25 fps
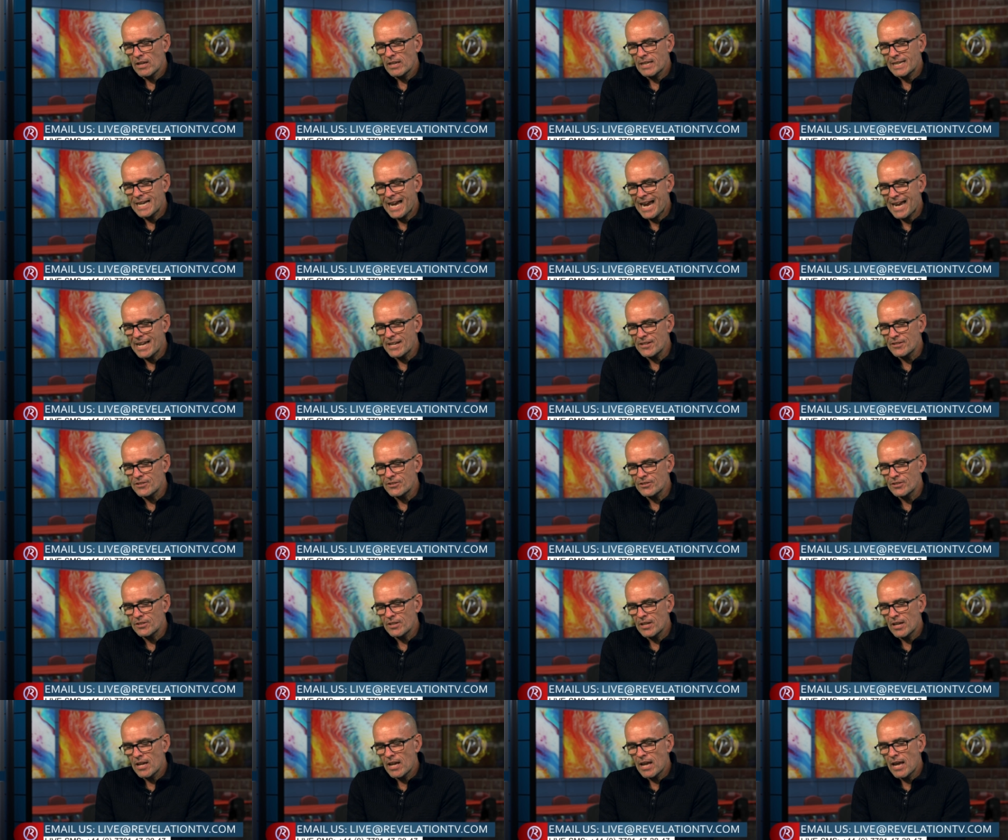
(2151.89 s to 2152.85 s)
Kant,
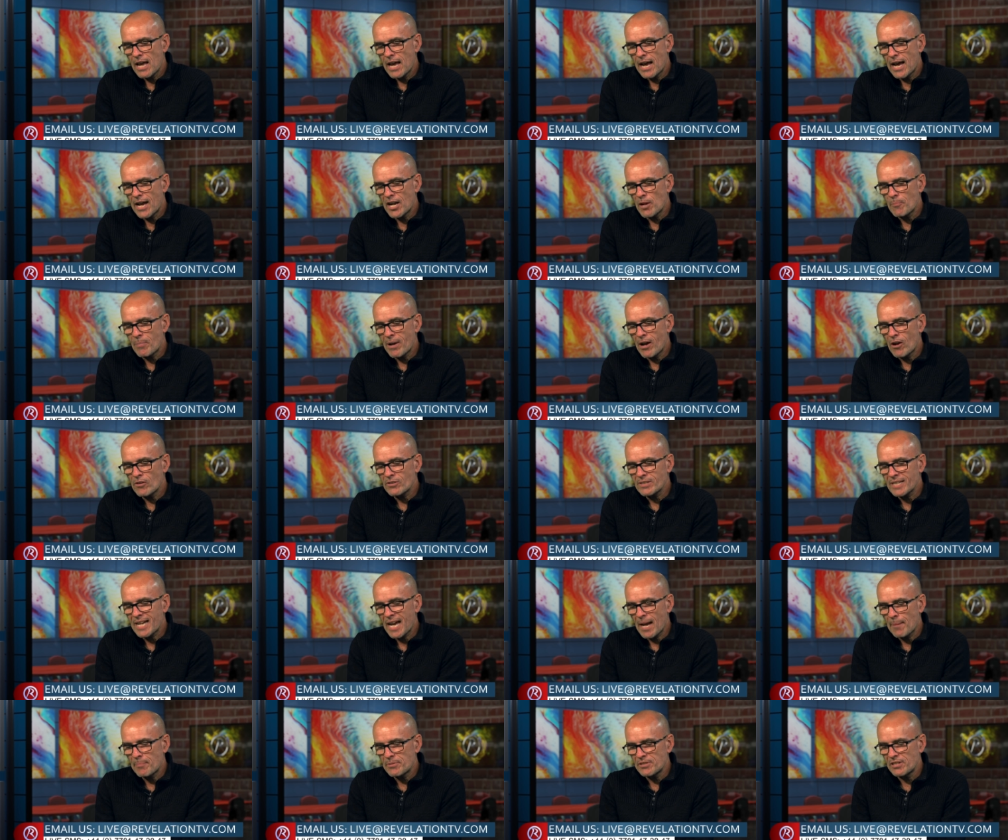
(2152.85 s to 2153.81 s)
and about
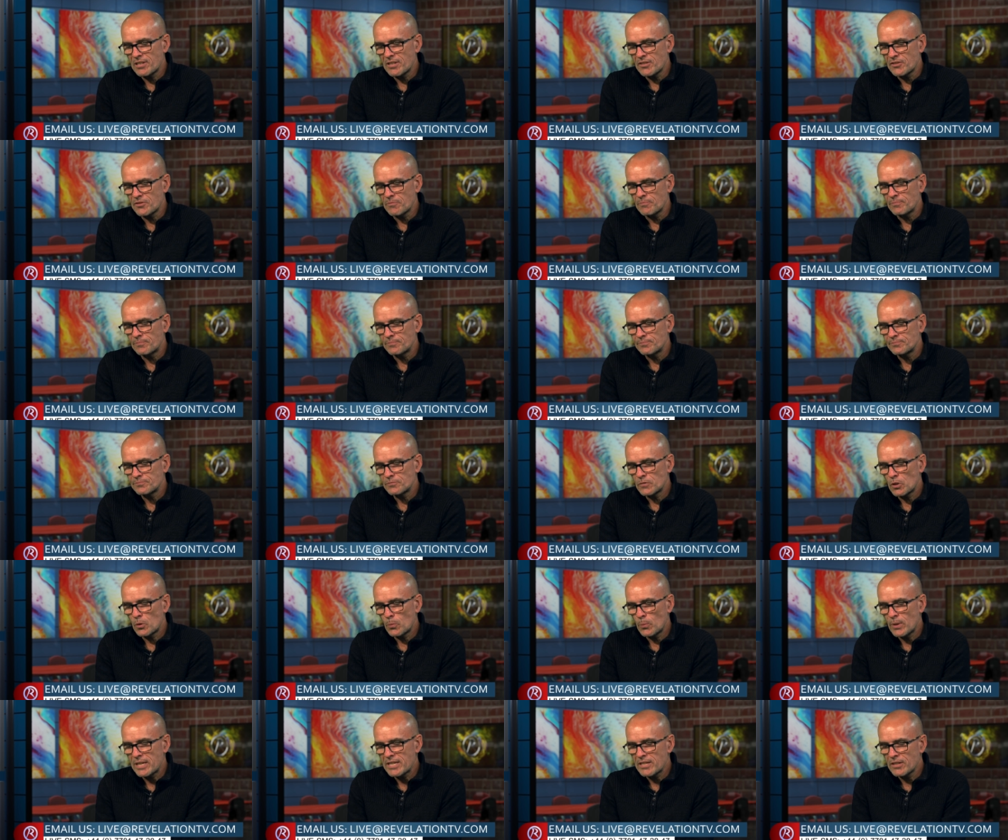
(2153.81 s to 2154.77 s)
capitalism
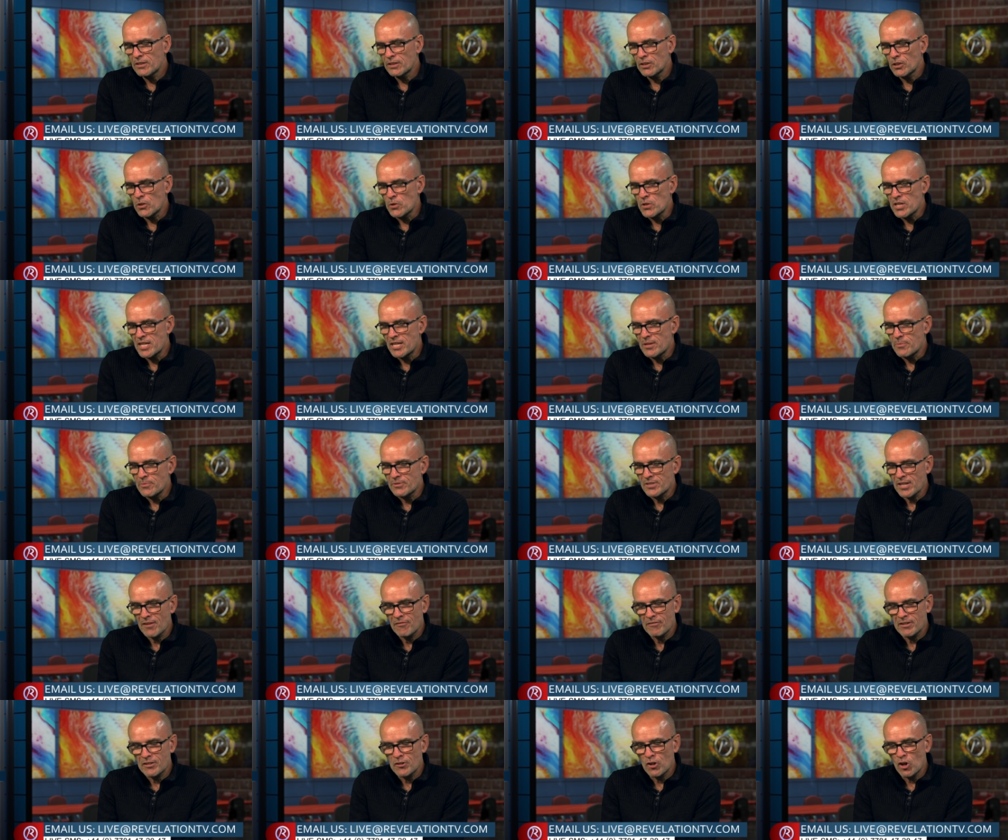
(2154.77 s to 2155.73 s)
we concluded it was
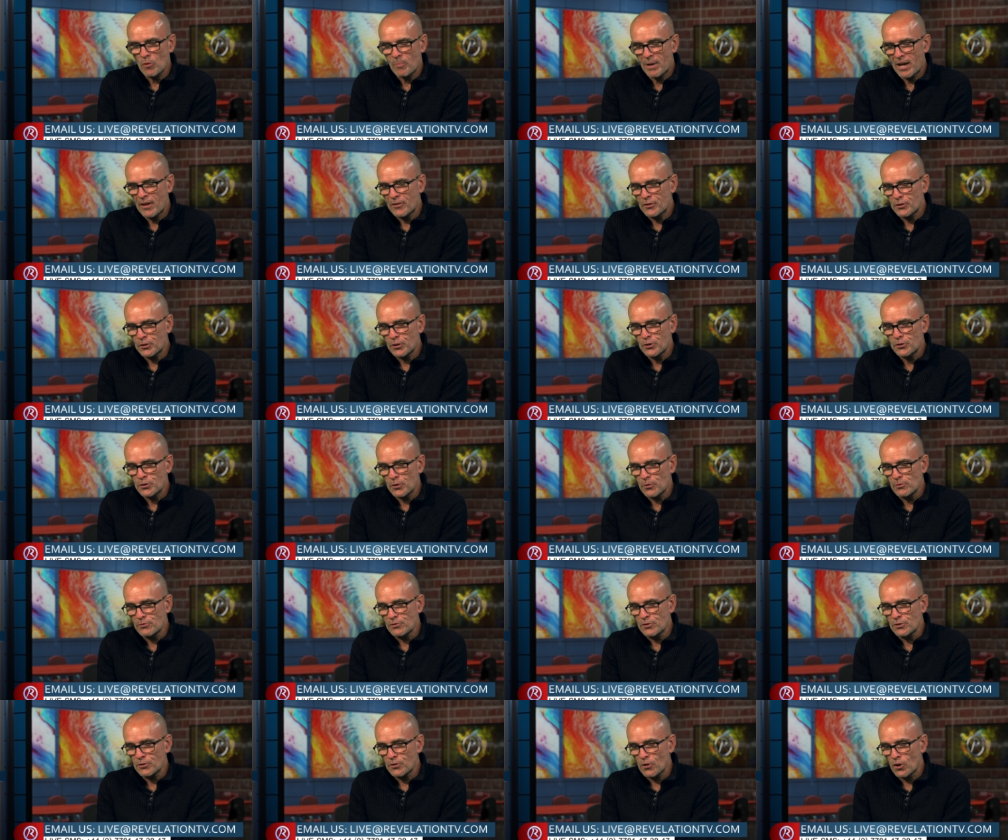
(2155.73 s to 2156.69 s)
definitely not about the good news
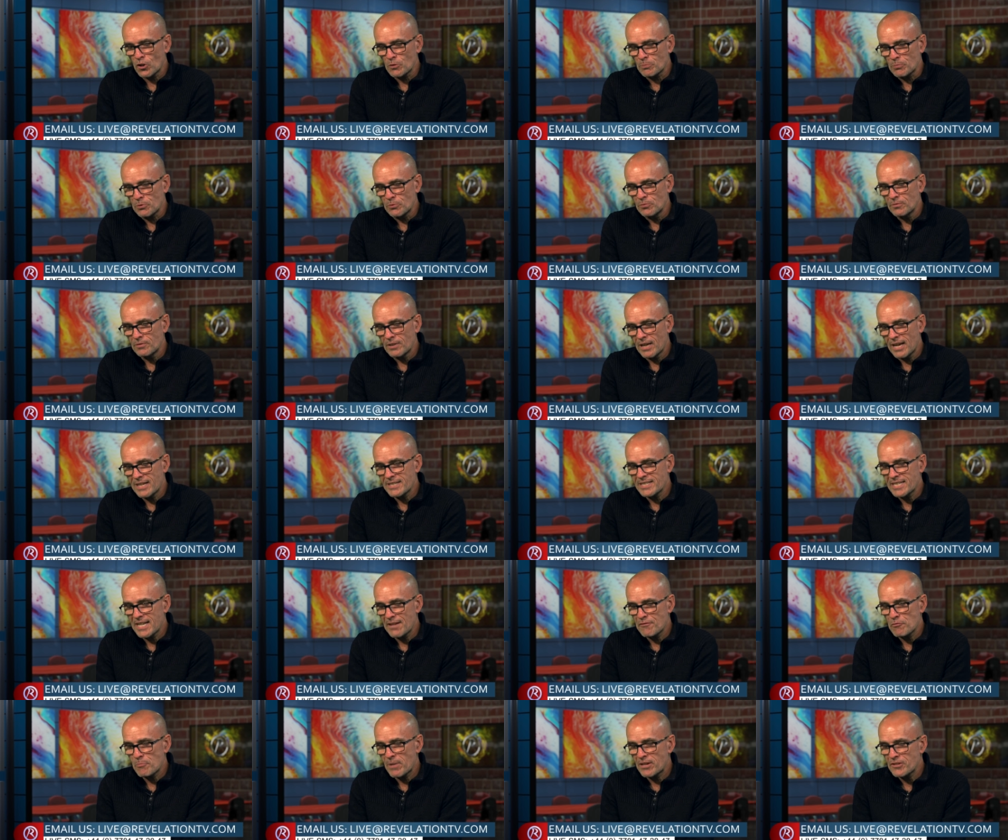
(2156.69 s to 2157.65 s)
of the gospel, as he
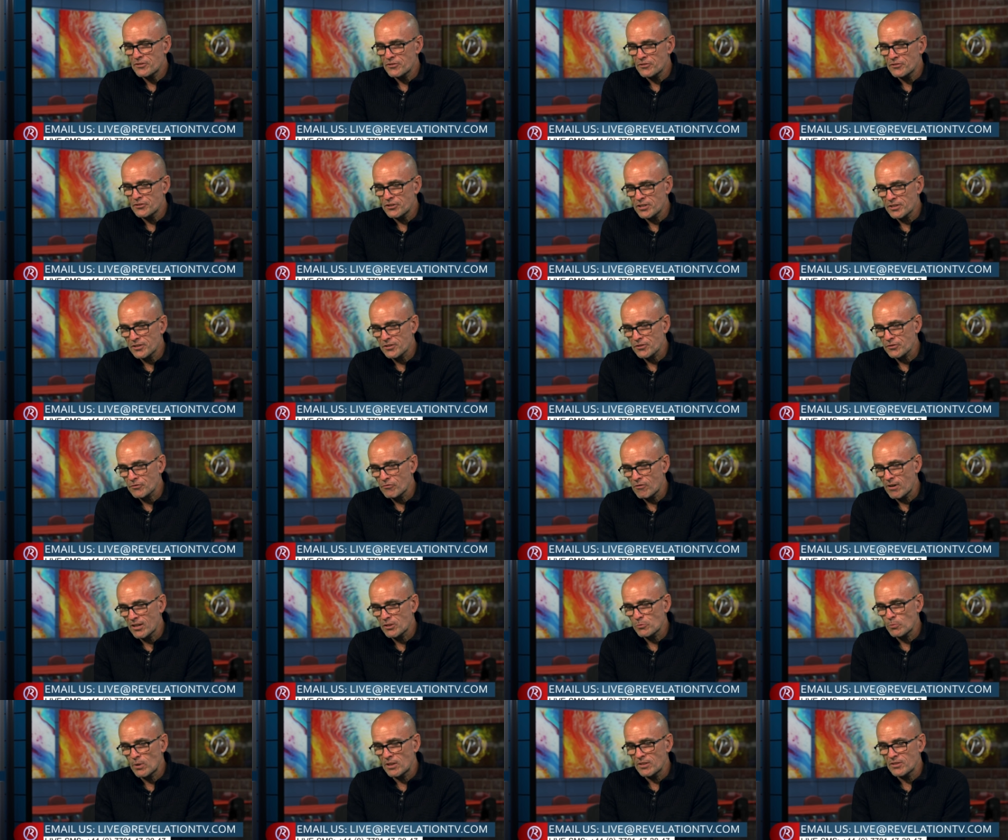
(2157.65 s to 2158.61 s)
never mentioned Jesus
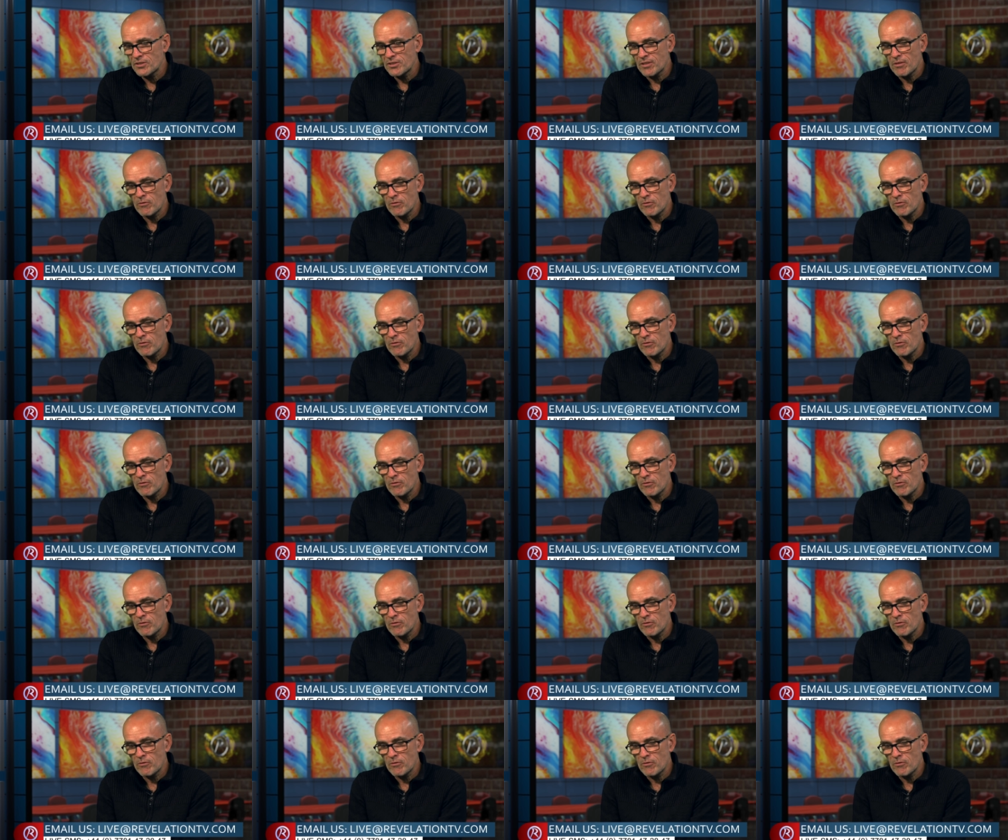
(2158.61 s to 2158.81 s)
Christ once.